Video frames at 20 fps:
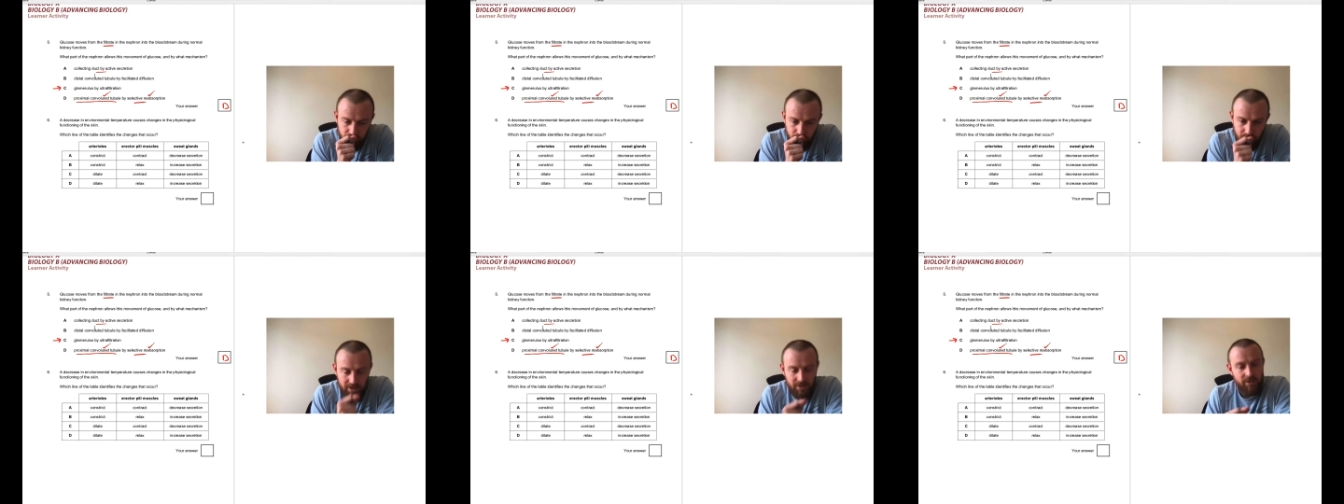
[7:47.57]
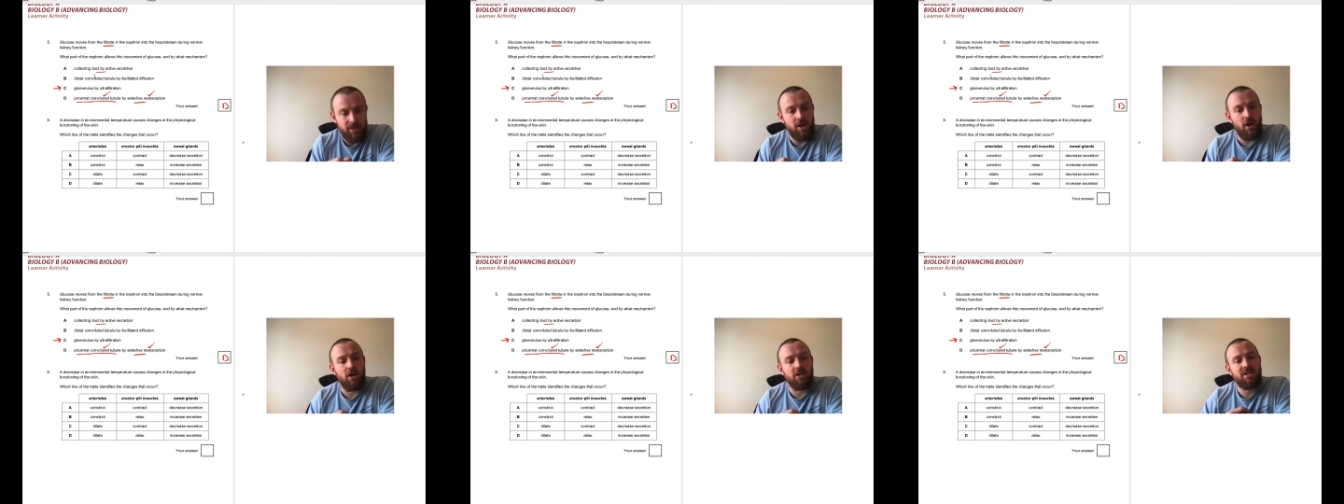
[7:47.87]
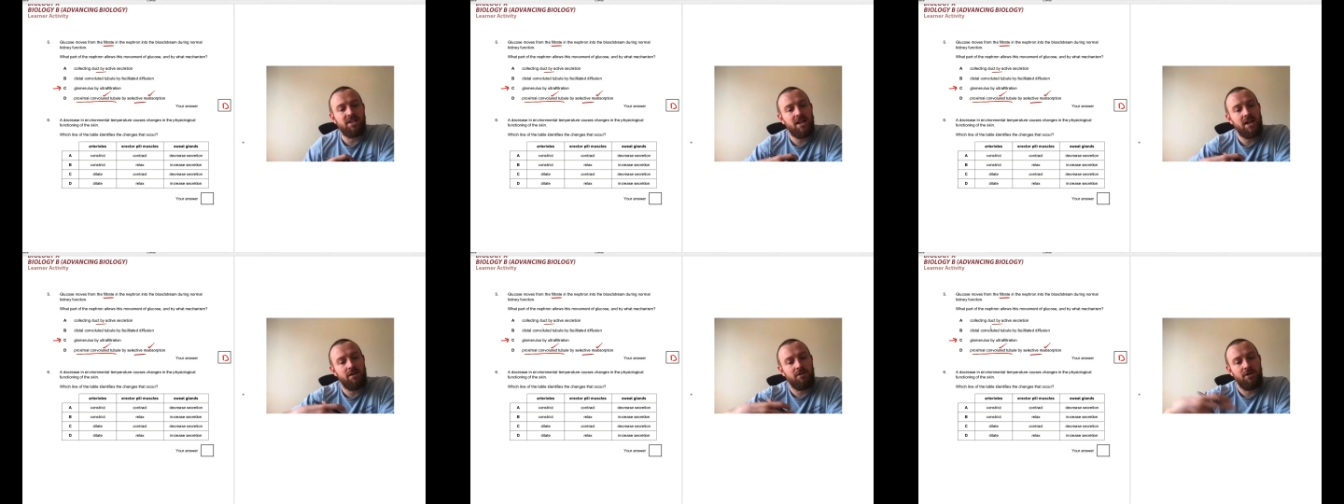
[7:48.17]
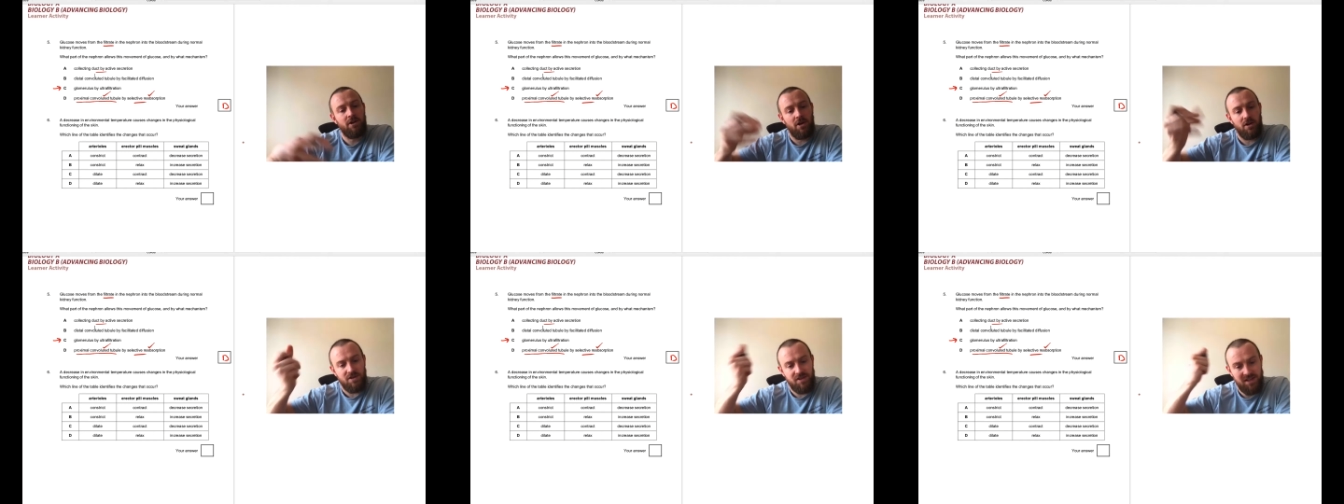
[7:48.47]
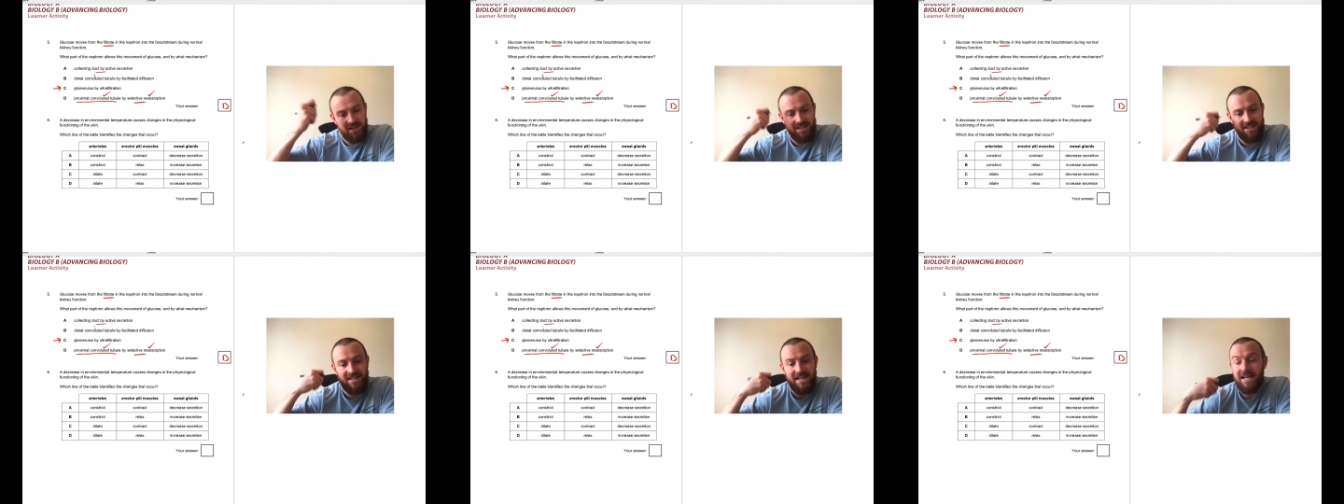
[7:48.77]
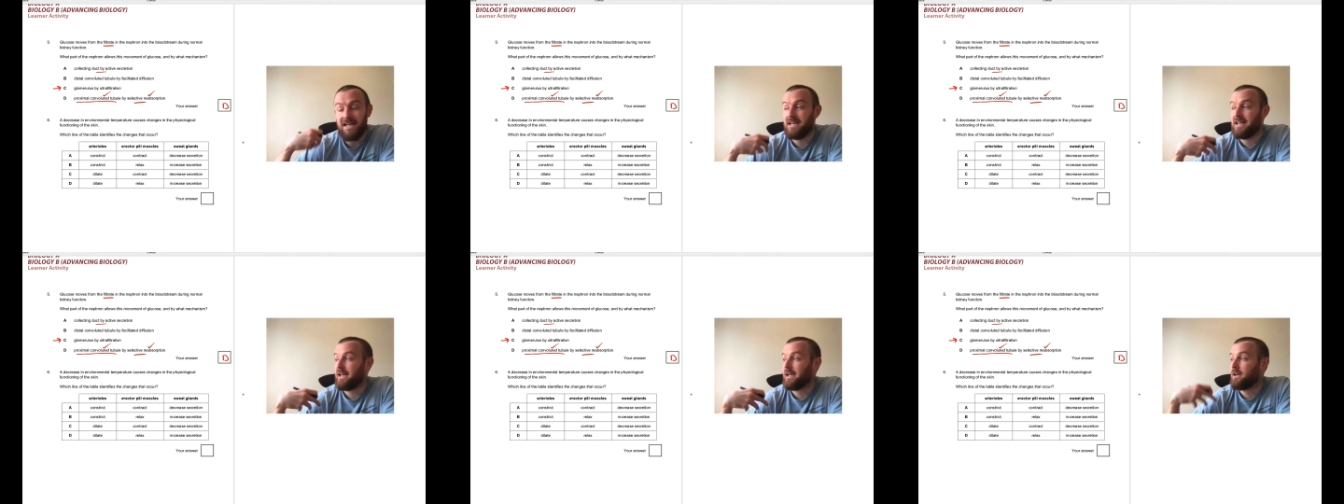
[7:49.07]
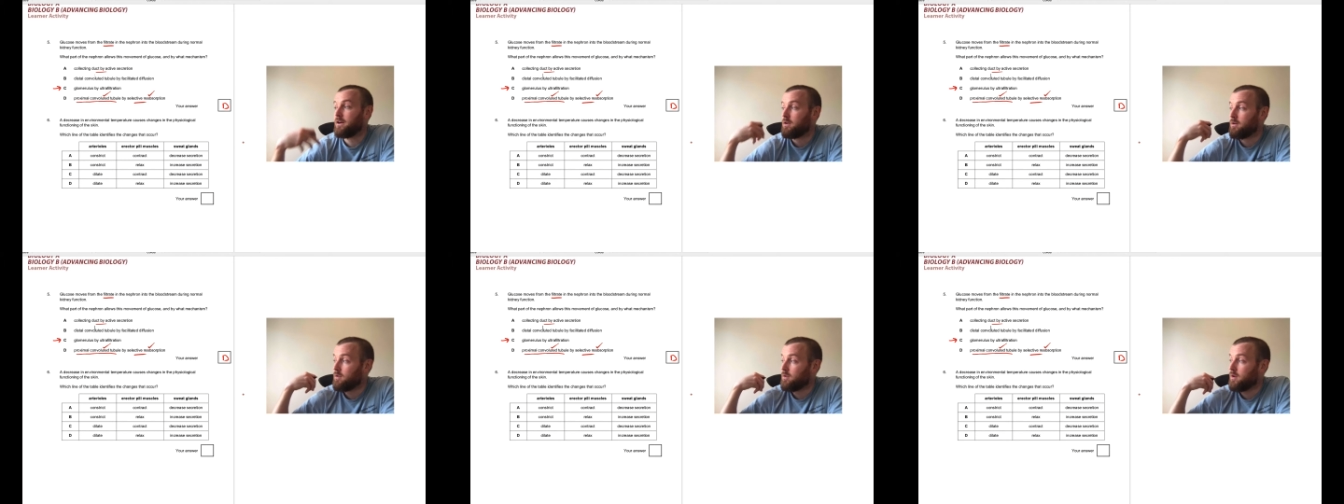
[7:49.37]
the arterioles
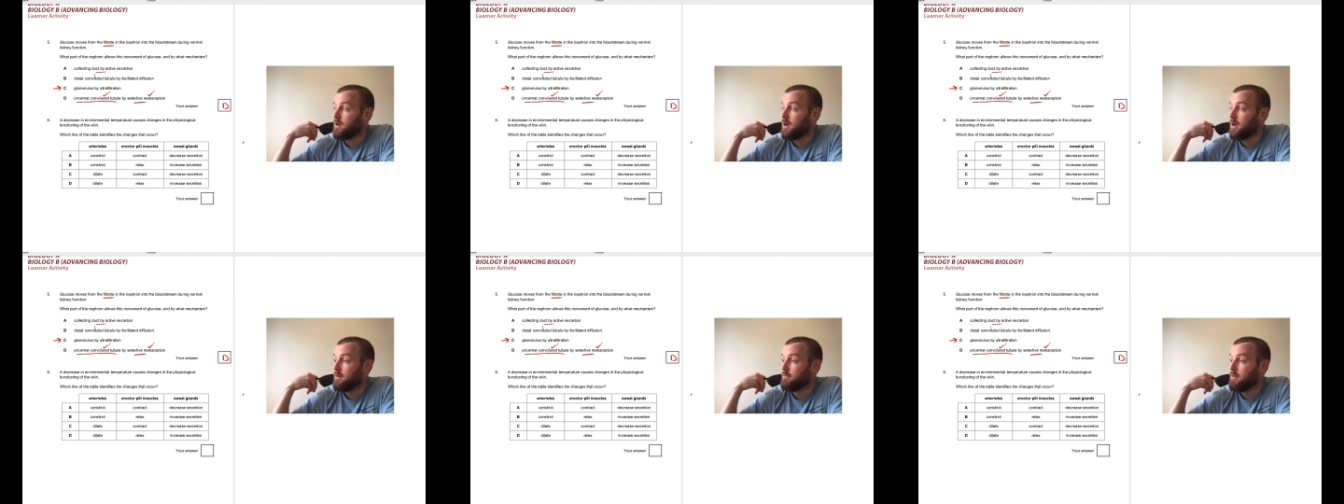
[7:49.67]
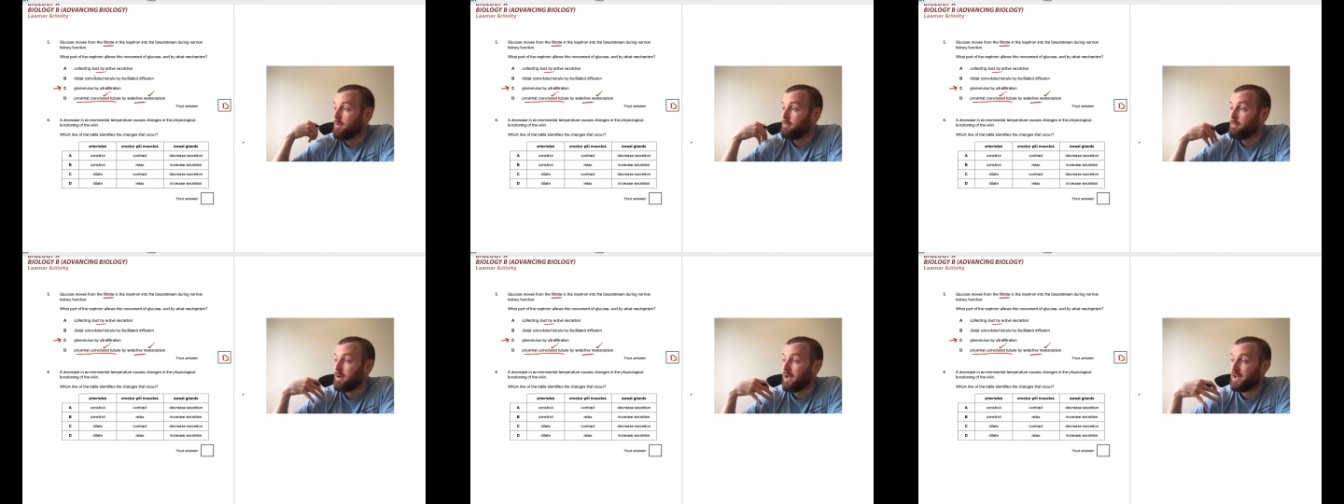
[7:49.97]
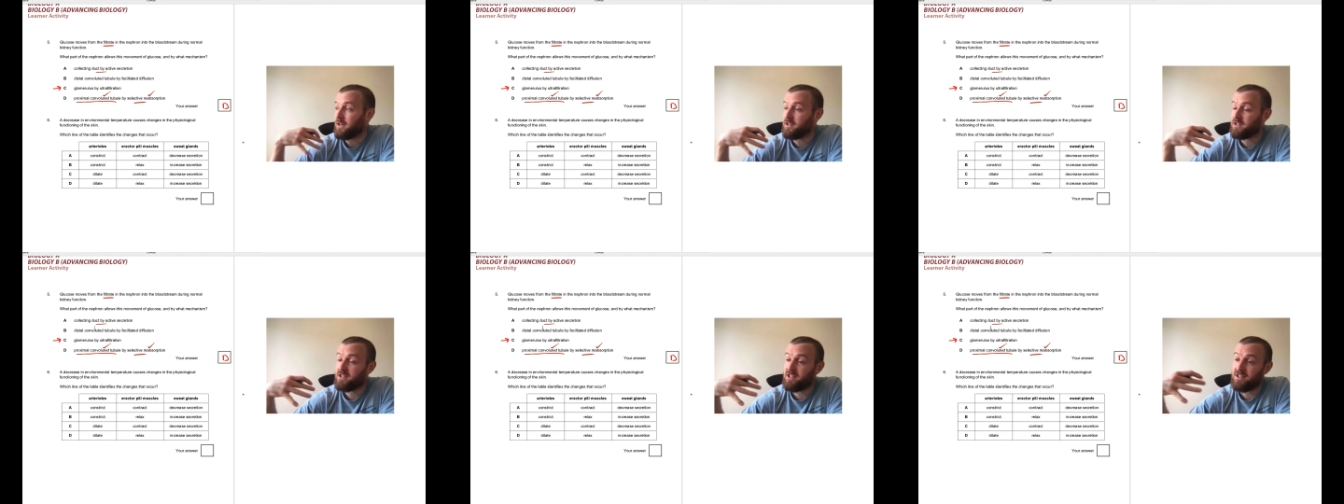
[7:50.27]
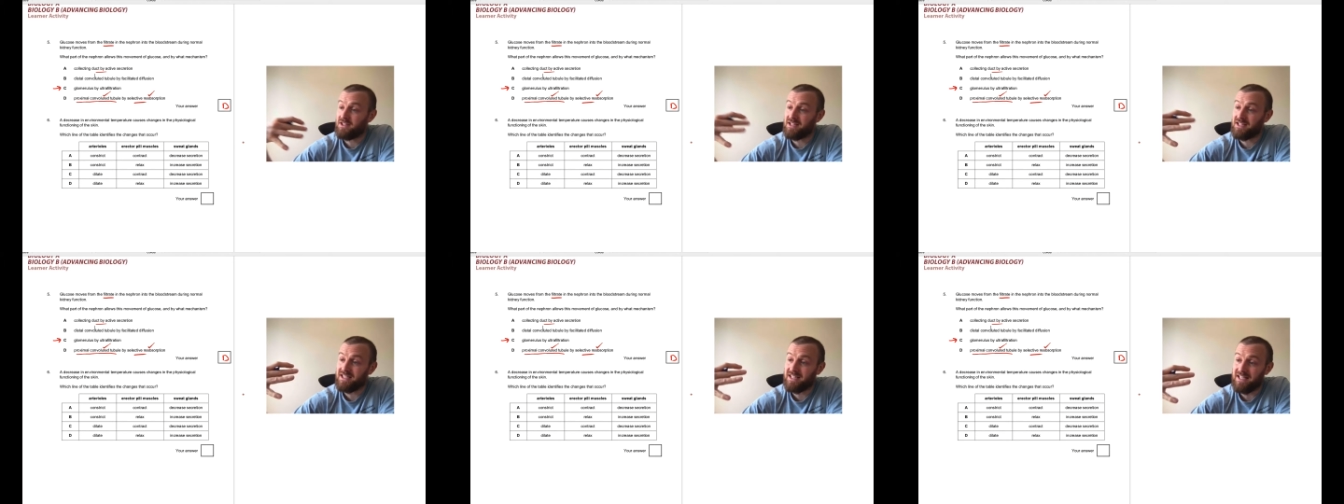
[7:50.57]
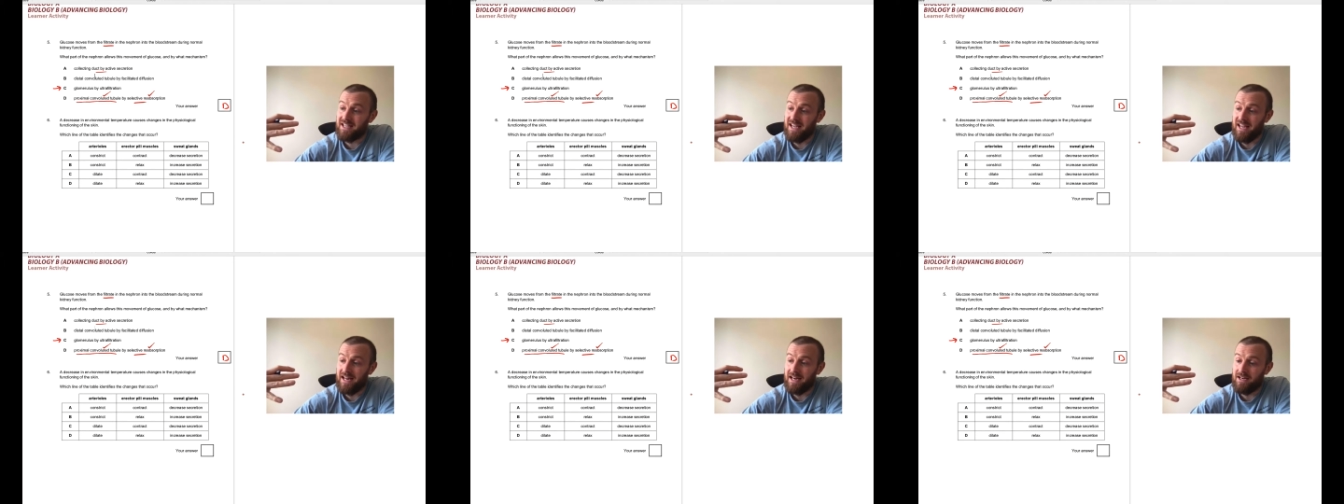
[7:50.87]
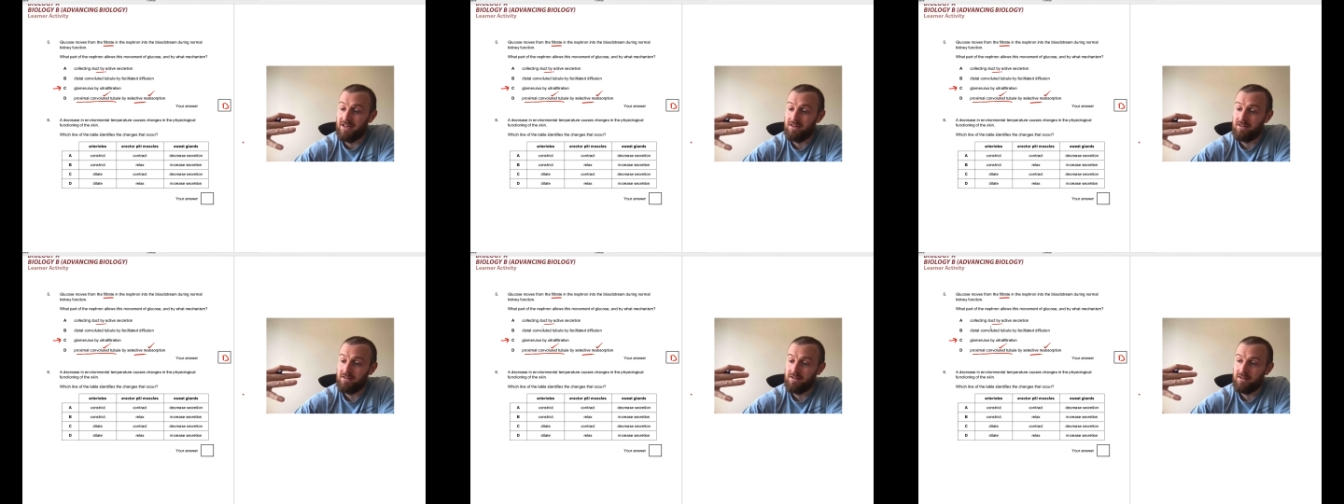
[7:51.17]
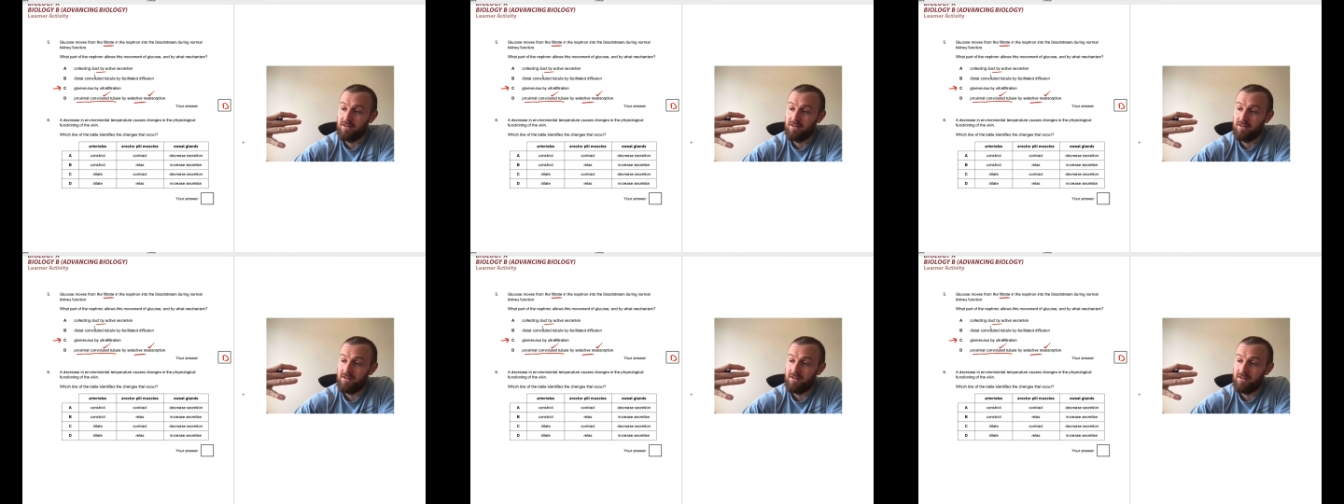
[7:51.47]
sending blood to the skin